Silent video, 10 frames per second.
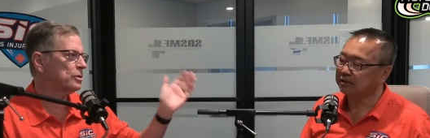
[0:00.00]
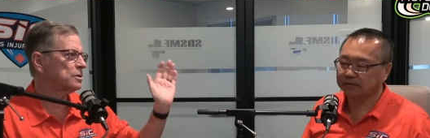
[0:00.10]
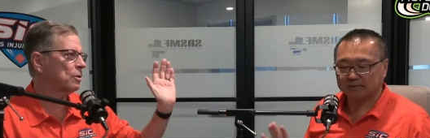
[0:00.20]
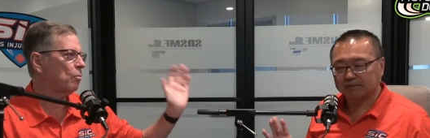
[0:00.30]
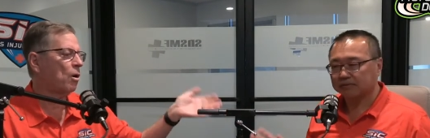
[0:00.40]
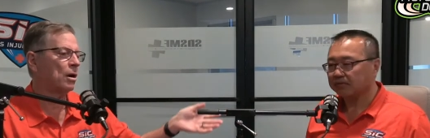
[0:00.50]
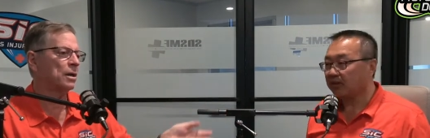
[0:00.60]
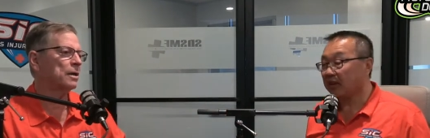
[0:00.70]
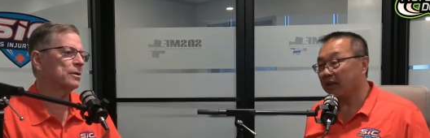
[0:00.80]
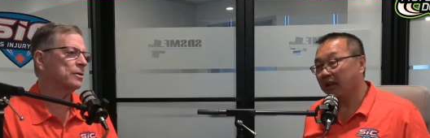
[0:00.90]
Speaker 1: It's a walk
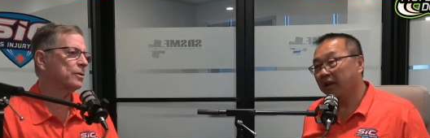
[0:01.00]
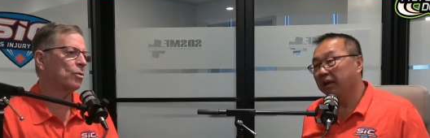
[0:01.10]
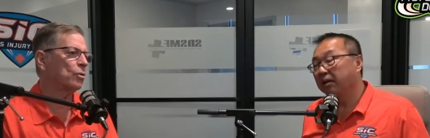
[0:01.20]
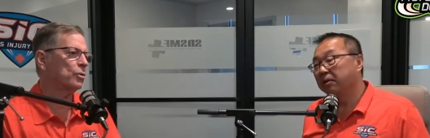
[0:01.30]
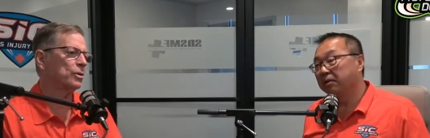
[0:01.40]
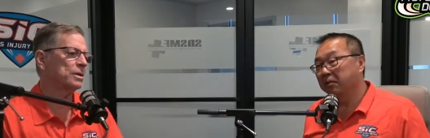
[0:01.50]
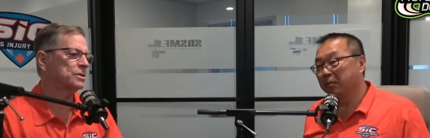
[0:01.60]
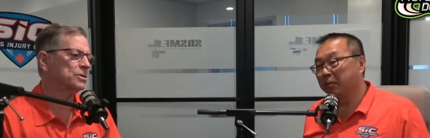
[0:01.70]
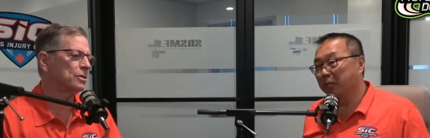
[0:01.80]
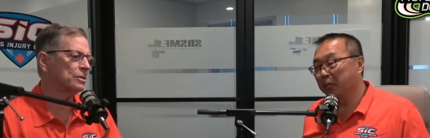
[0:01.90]
into the corner of the
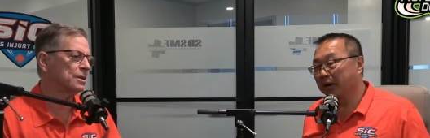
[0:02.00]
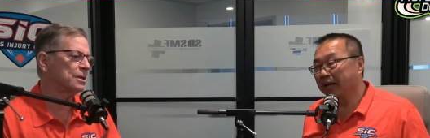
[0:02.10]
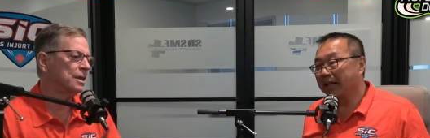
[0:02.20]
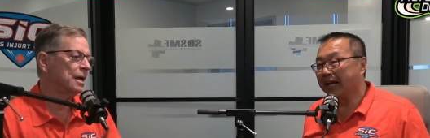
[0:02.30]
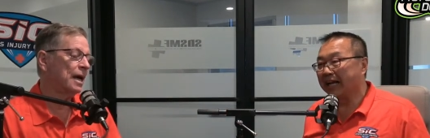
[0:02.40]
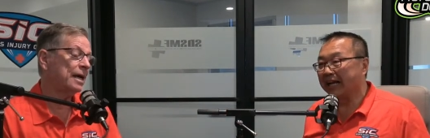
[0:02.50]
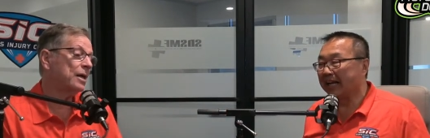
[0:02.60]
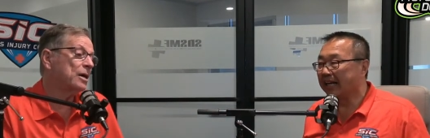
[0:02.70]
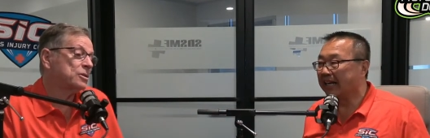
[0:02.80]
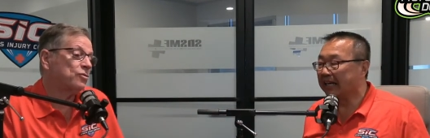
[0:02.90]
end zone, well, and, and,
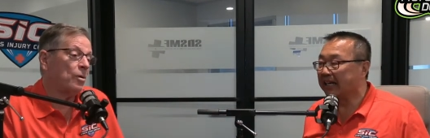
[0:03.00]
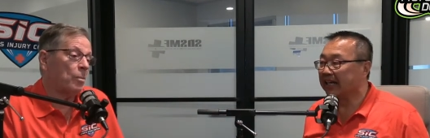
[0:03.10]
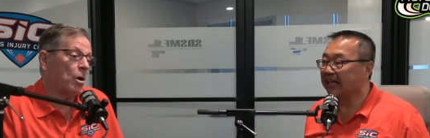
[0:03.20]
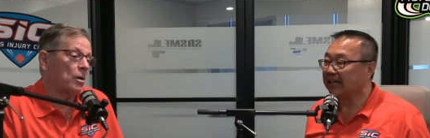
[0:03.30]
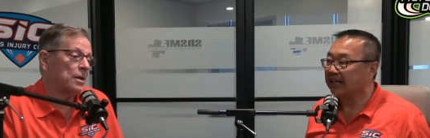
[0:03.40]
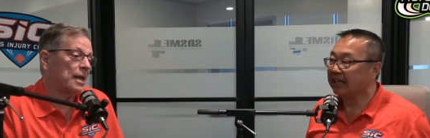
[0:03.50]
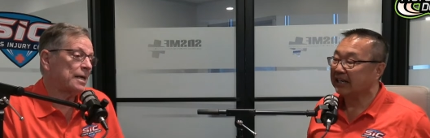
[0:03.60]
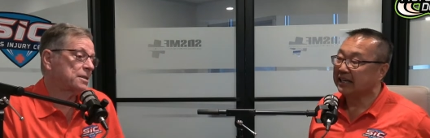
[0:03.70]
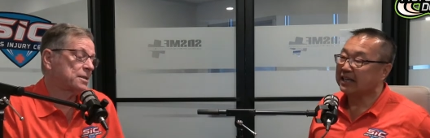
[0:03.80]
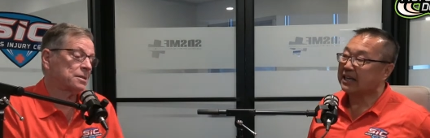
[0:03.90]
that's football, and
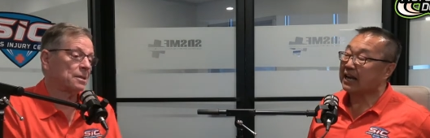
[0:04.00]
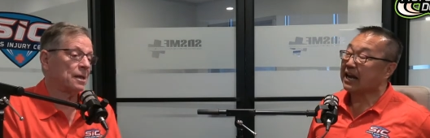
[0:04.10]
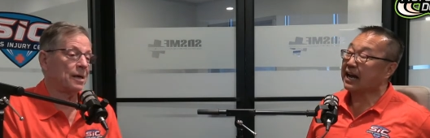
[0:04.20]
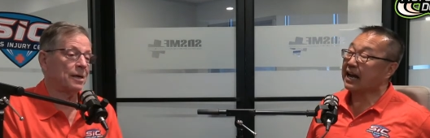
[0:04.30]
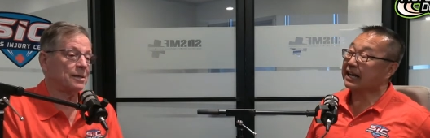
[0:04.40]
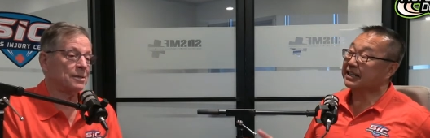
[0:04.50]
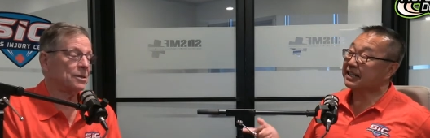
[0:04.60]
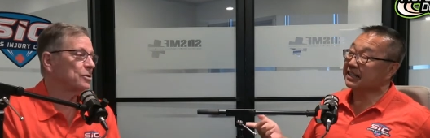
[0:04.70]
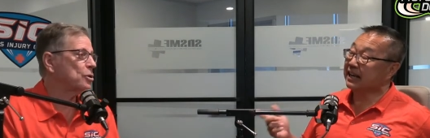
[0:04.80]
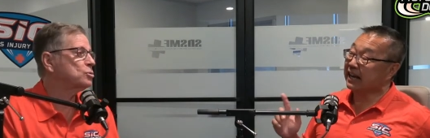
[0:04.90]
that's uh, did, you
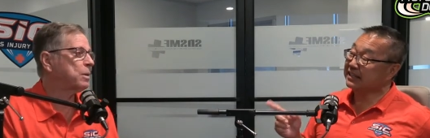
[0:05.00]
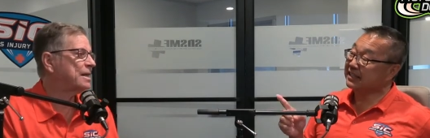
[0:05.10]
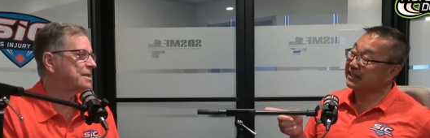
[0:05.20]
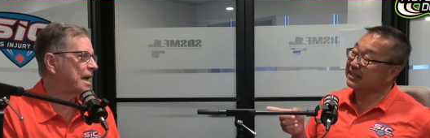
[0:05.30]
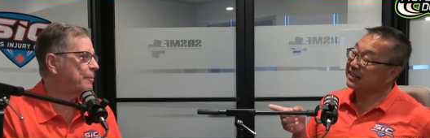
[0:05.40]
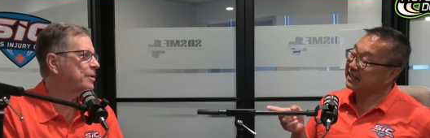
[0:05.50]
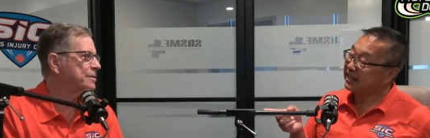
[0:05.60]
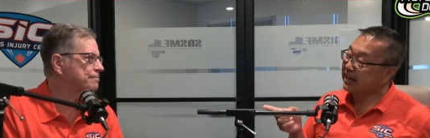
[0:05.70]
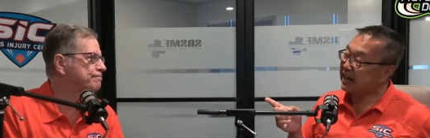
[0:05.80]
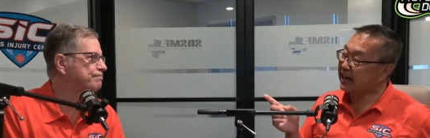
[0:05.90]
know those I plays did,
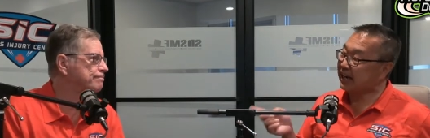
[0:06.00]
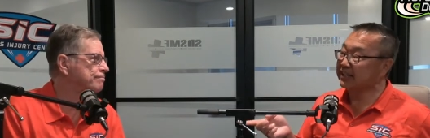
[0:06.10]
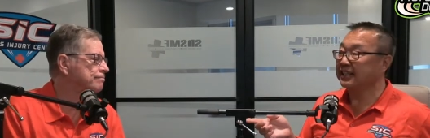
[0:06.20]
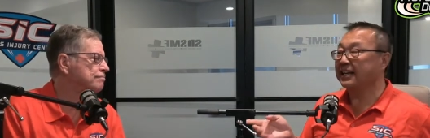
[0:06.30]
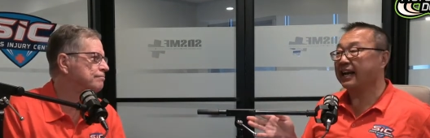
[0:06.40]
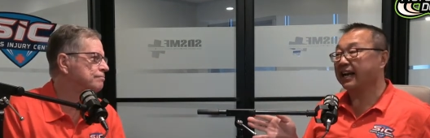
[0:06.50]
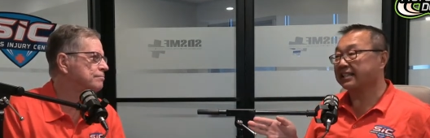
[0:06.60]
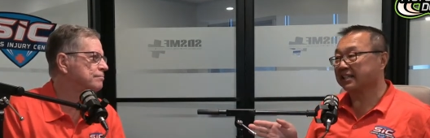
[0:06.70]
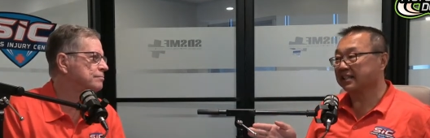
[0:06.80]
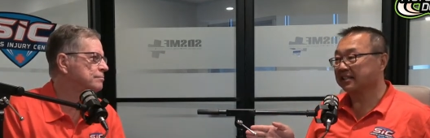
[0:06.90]
happen.
Speaker 2: I did
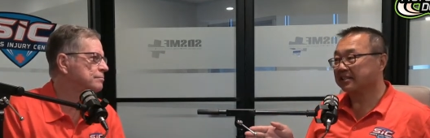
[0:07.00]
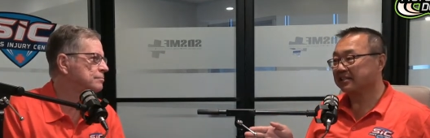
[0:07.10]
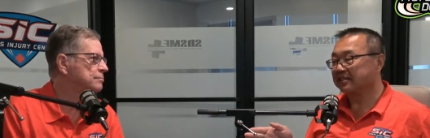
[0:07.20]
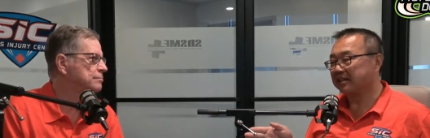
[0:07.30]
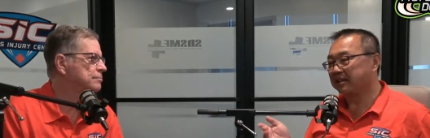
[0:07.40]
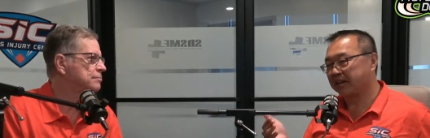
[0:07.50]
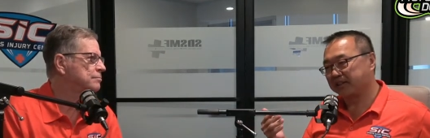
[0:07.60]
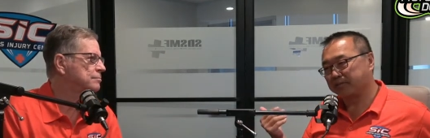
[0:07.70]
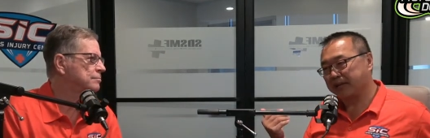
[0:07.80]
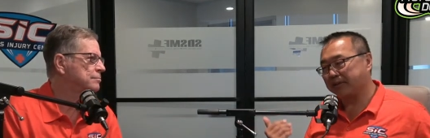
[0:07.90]
ask on
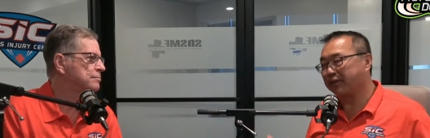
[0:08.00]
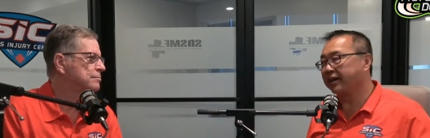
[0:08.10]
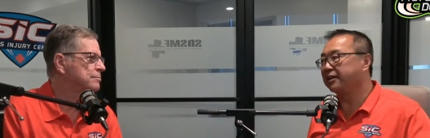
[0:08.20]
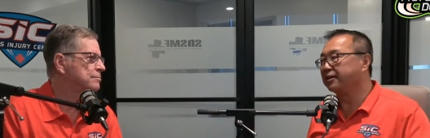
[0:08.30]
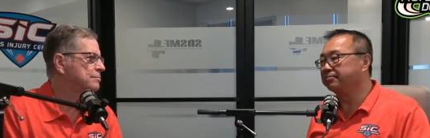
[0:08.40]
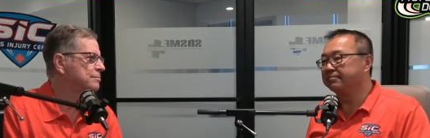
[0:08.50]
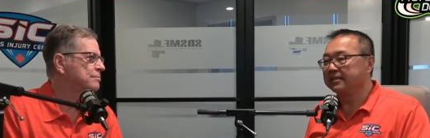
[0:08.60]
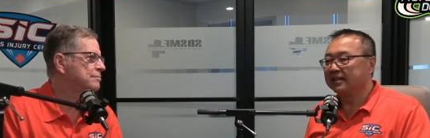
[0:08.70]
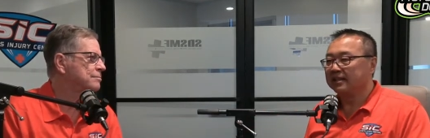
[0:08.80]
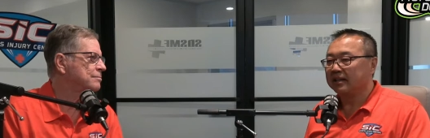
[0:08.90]
the plane ride home
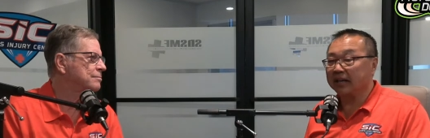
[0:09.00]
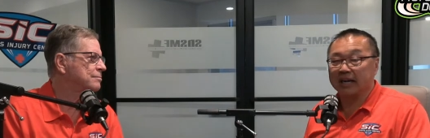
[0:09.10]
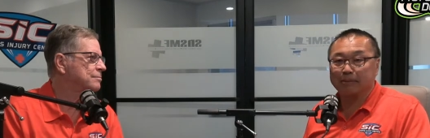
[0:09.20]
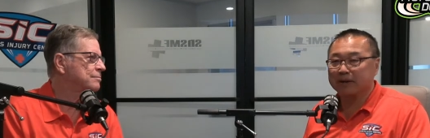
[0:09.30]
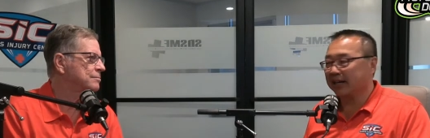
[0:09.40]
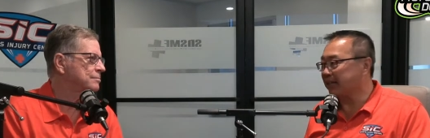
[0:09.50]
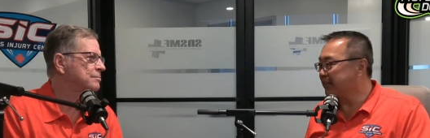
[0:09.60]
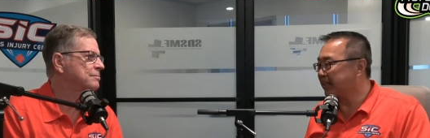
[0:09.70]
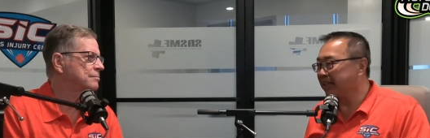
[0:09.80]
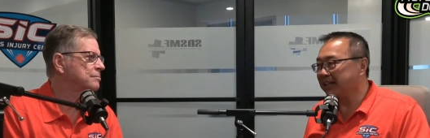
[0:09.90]
and I'm not going to
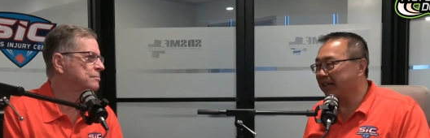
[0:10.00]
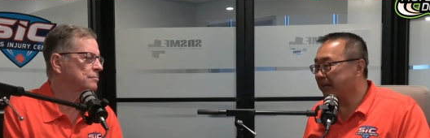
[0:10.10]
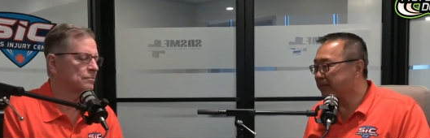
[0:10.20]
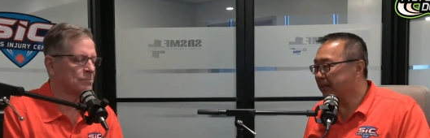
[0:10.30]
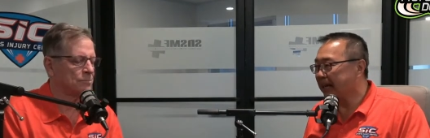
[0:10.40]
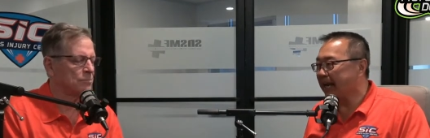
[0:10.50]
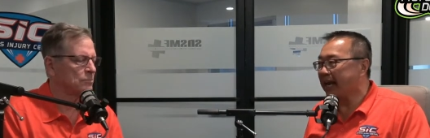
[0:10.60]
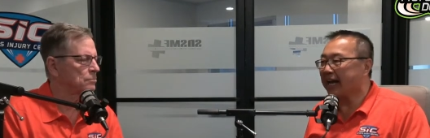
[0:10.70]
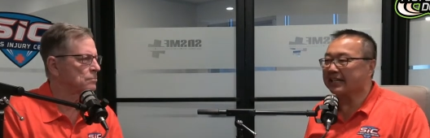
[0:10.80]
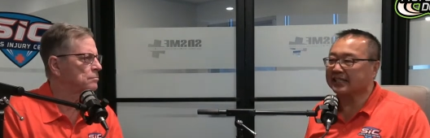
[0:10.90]
say any names. I
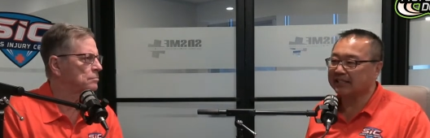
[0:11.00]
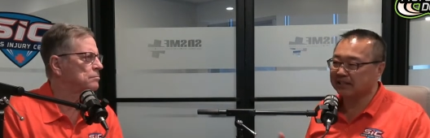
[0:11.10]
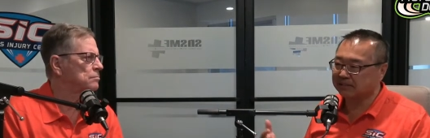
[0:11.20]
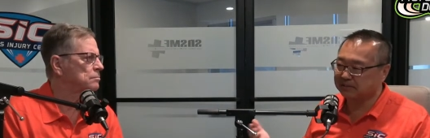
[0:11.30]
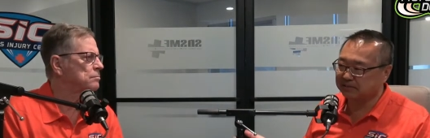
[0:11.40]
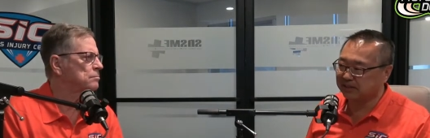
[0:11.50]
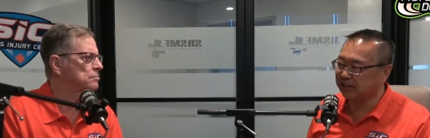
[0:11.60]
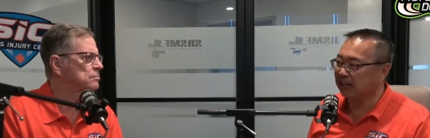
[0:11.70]
asked one of the